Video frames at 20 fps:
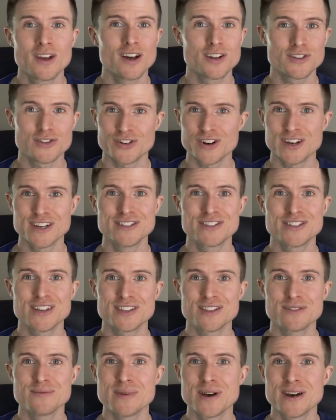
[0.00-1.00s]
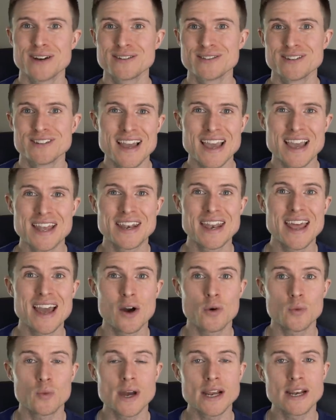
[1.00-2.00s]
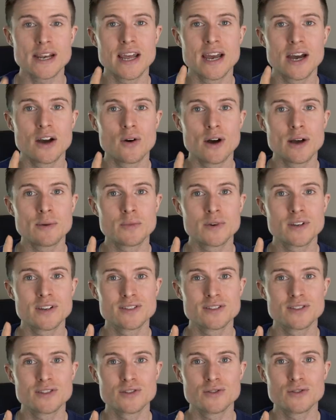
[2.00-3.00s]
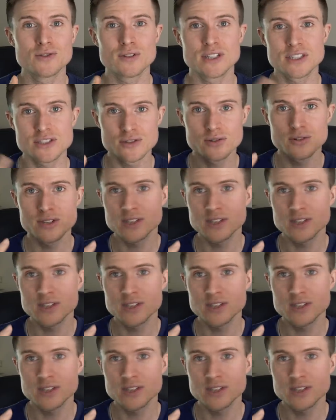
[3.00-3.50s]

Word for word: I'll try and check them out. And now, right now, I'm gonna do, let's do a